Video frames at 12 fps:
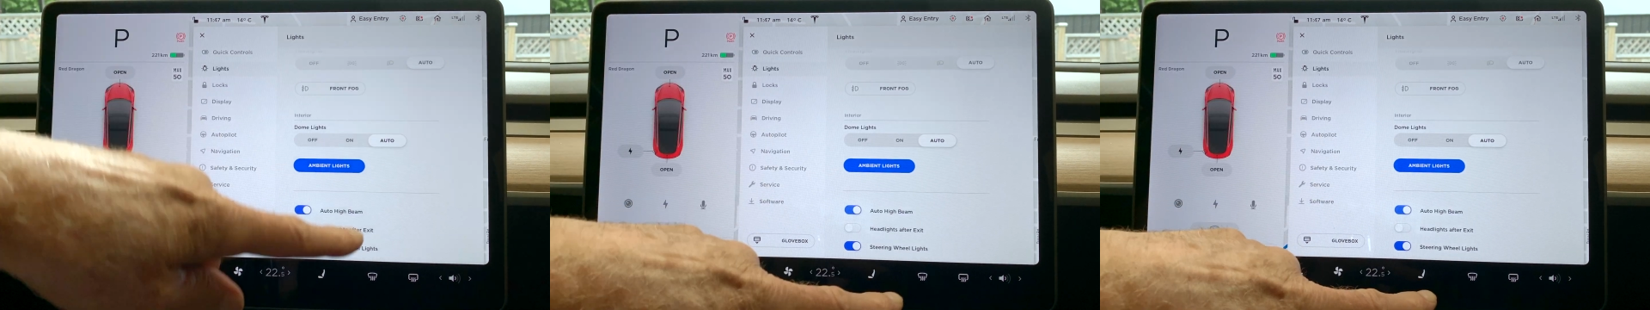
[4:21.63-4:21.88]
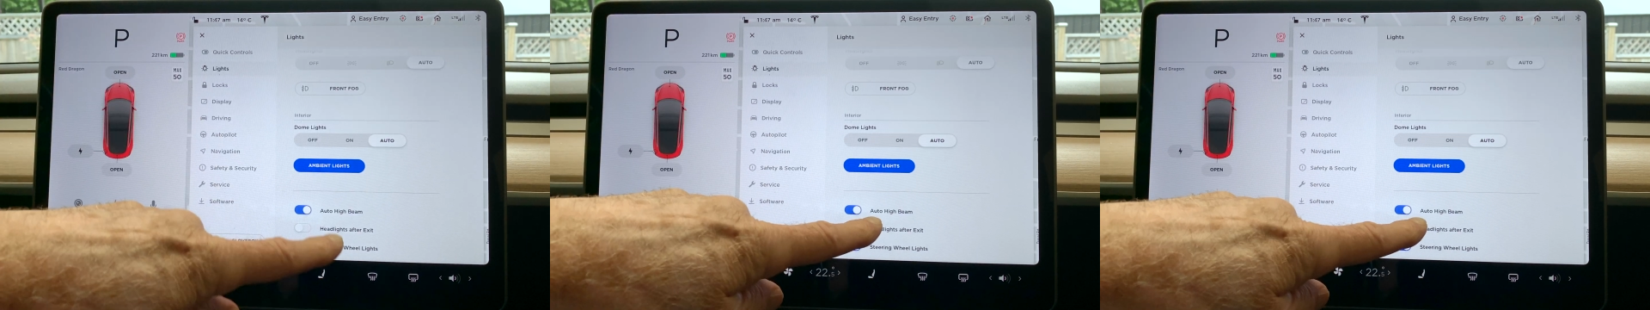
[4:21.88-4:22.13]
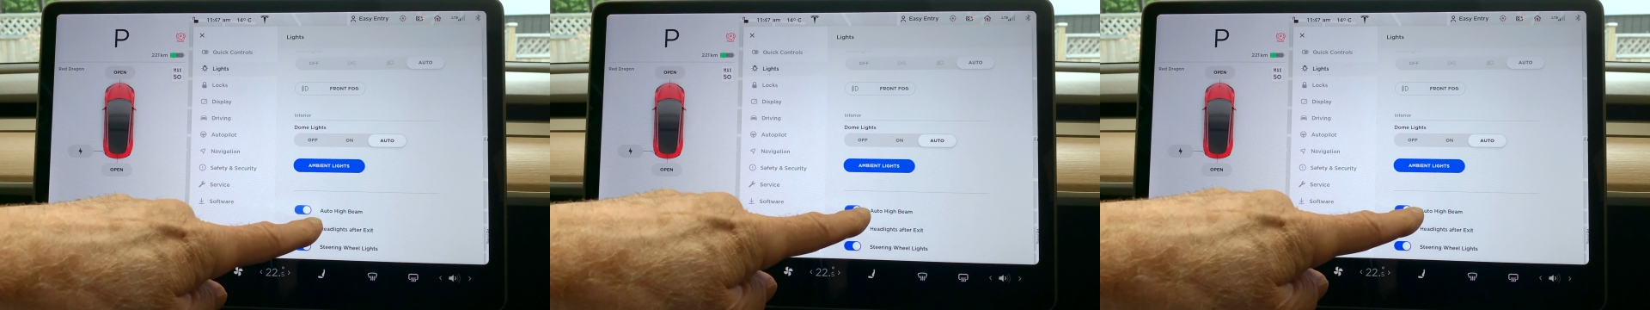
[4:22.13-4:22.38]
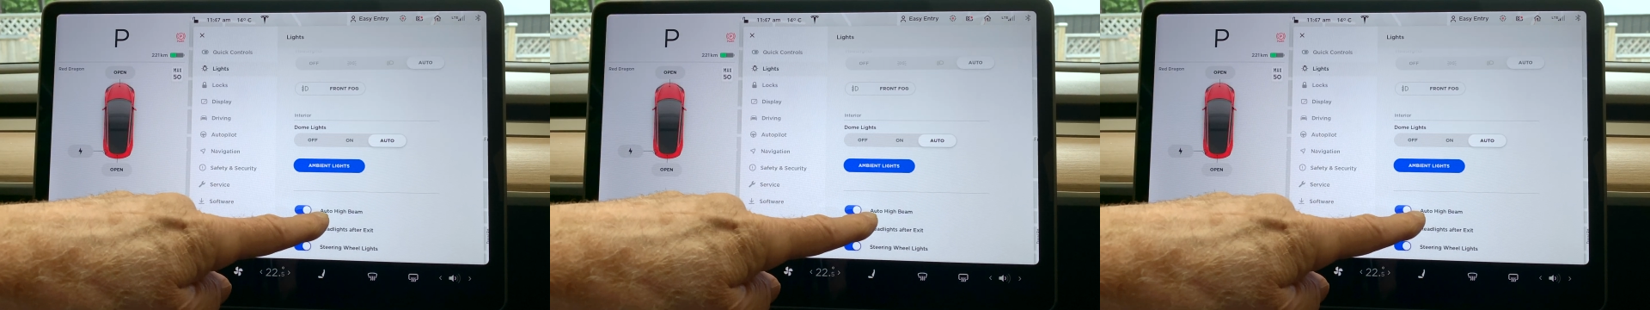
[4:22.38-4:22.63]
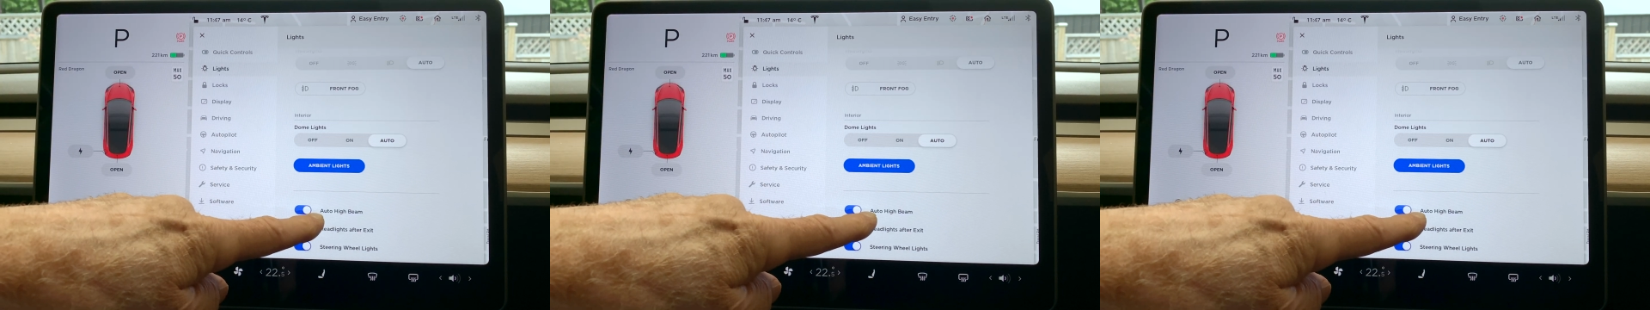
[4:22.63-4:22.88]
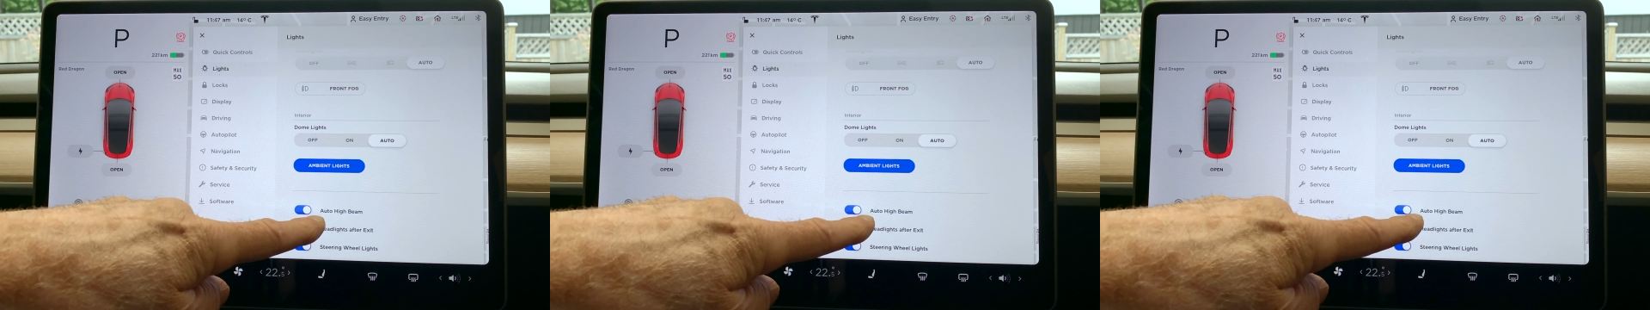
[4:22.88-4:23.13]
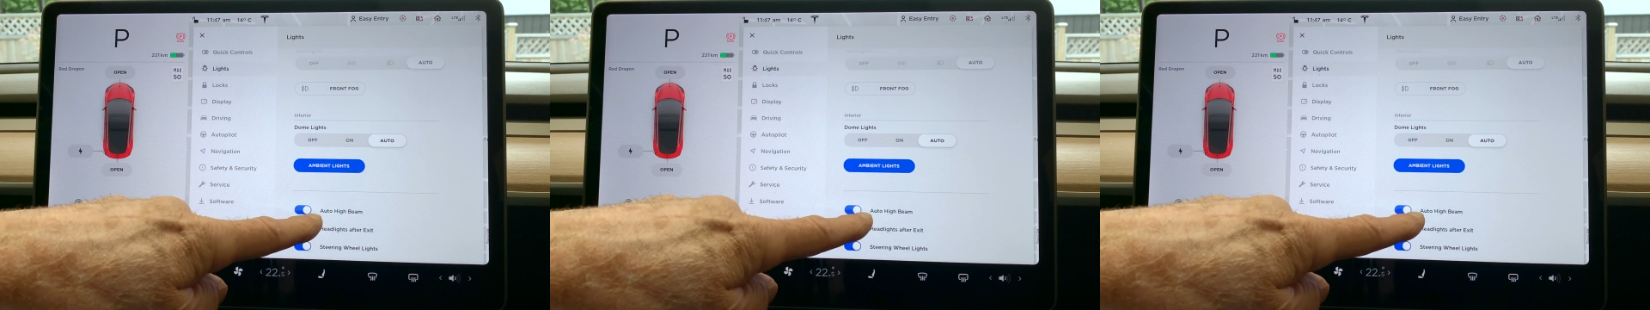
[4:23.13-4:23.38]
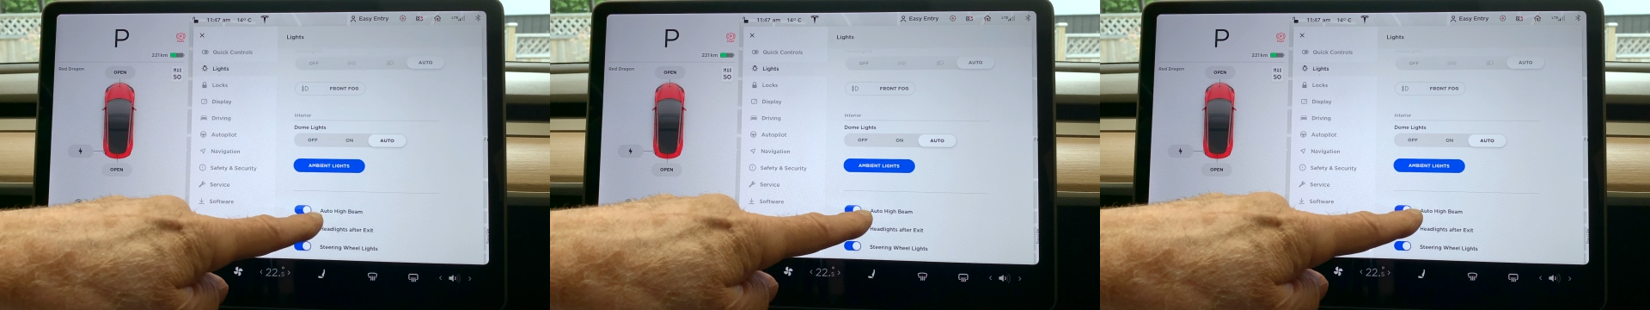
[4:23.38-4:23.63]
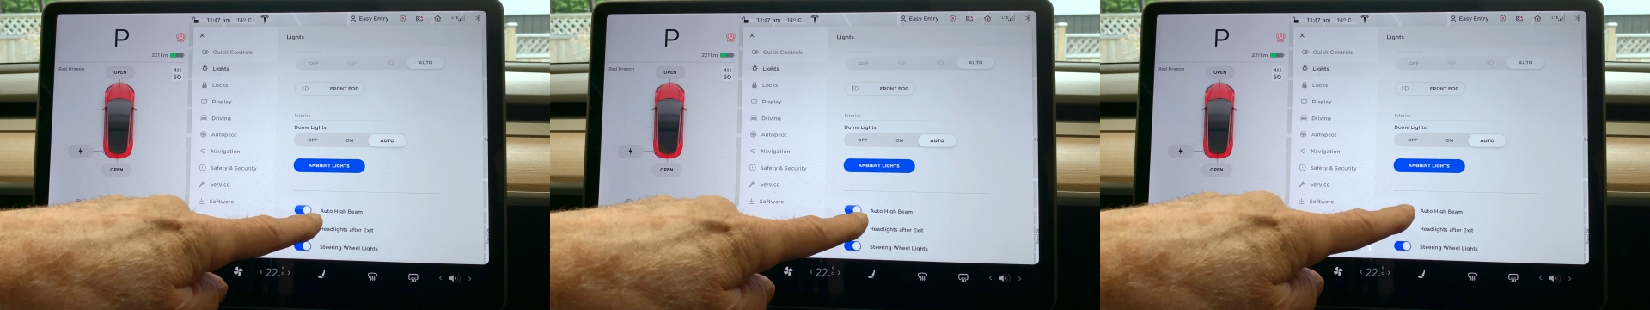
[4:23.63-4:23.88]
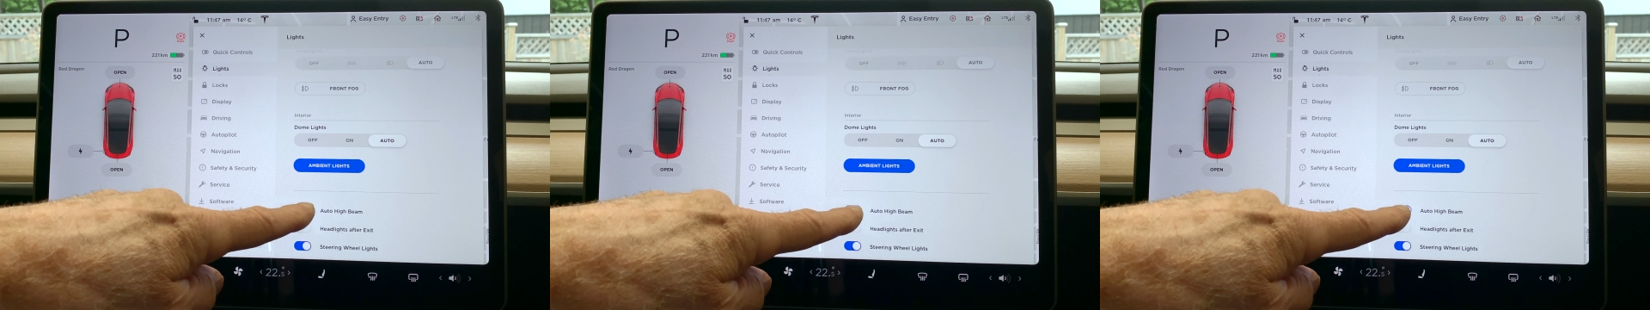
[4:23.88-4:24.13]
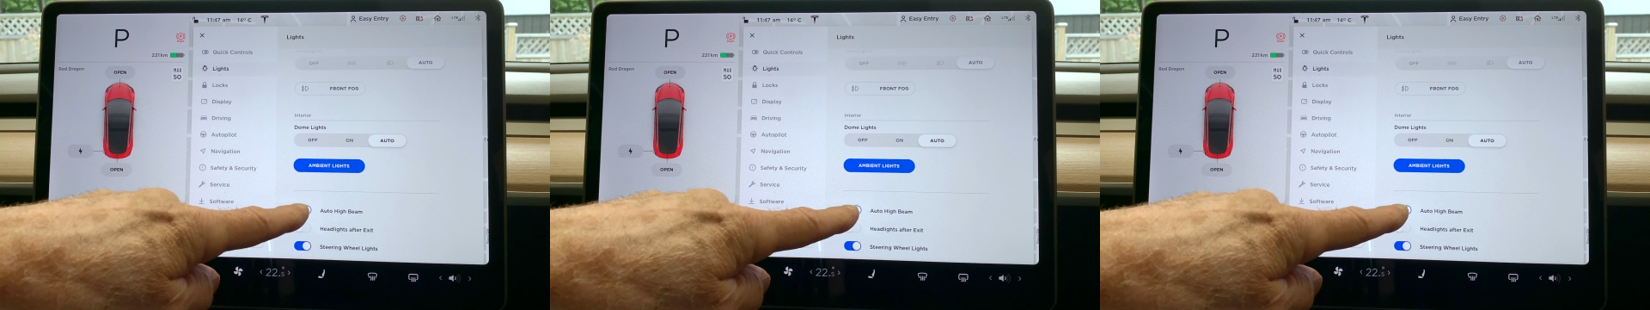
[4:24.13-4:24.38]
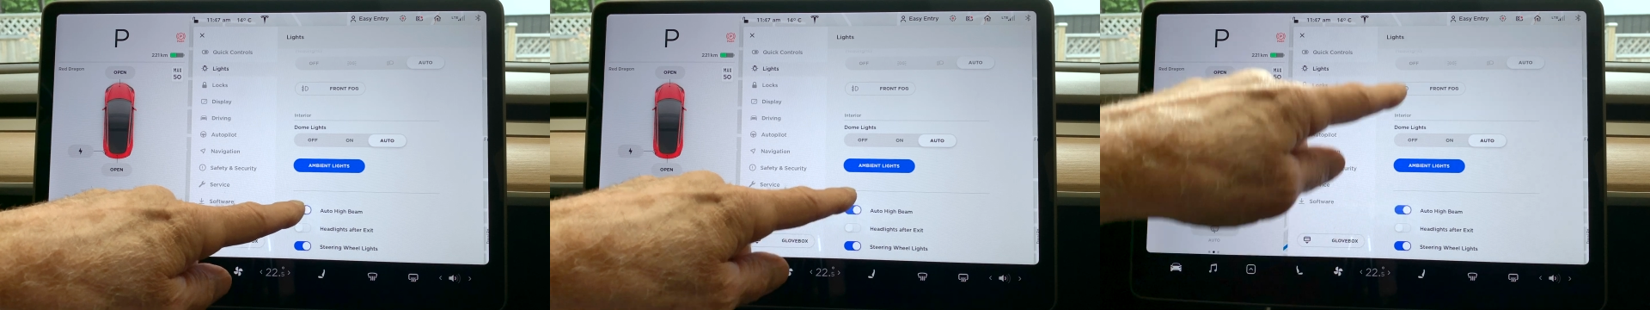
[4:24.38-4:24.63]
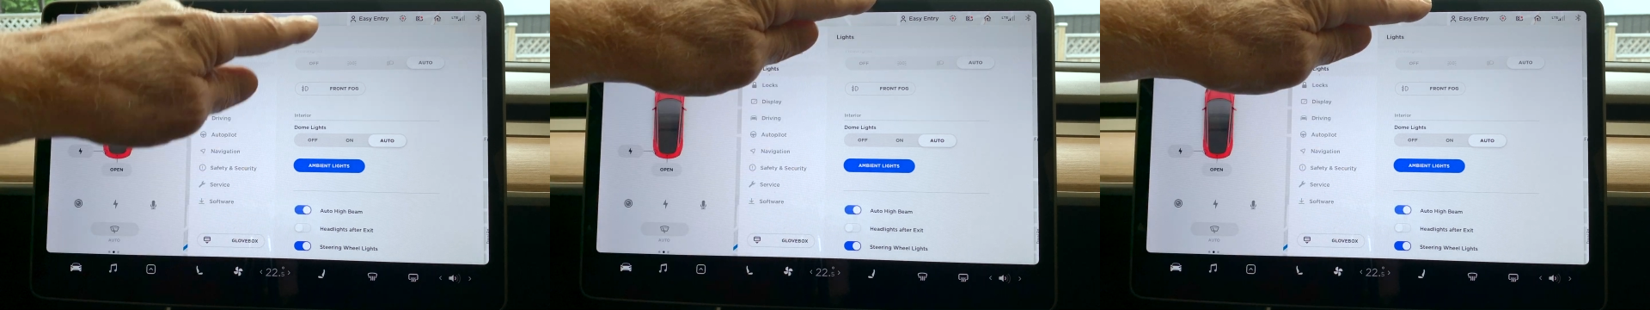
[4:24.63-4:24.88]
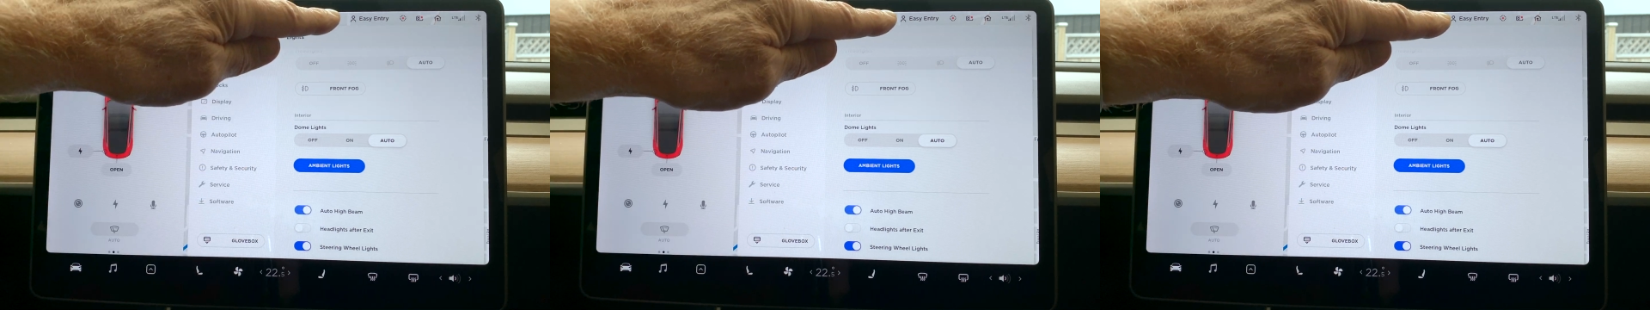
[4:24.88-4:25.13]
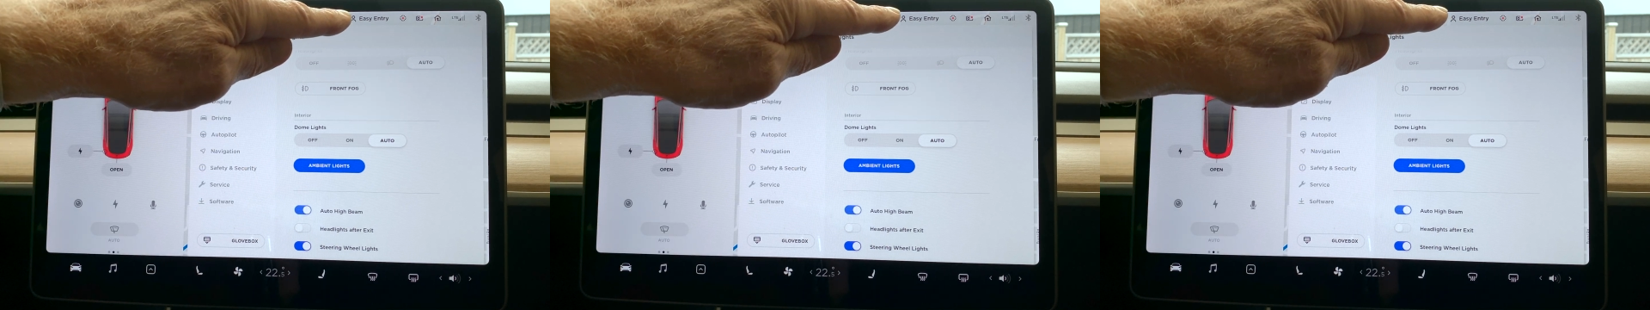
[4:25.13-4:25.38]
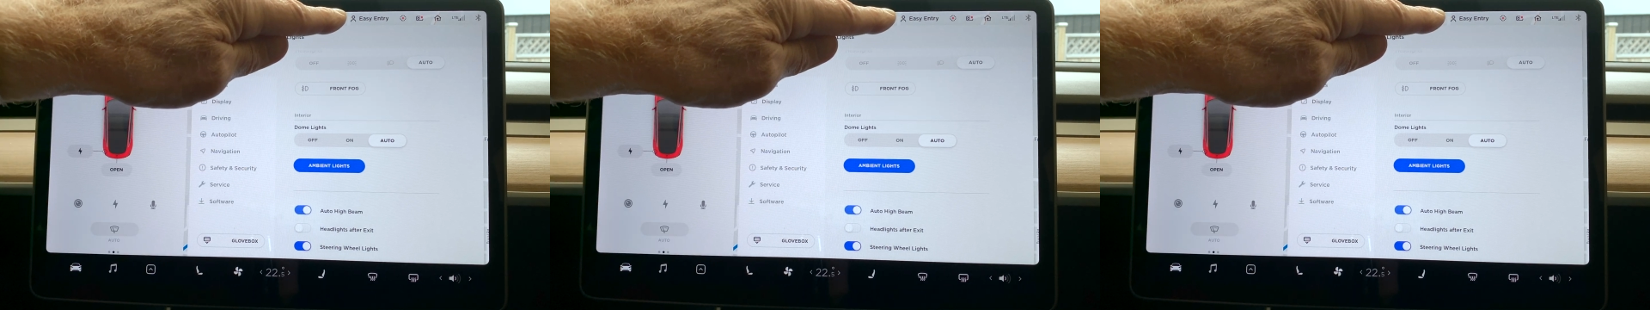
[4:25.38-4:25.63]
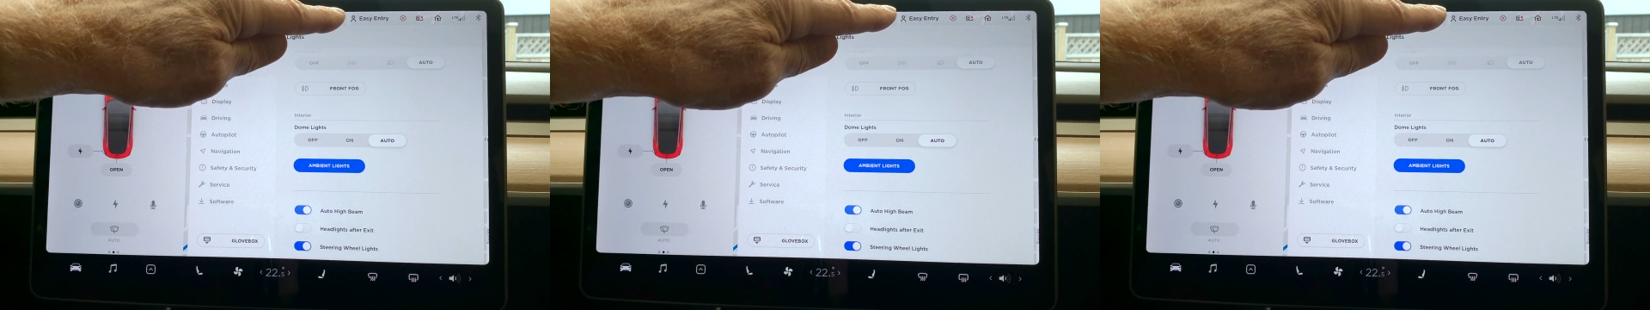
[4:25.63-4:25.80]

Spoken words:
(no speaker visible)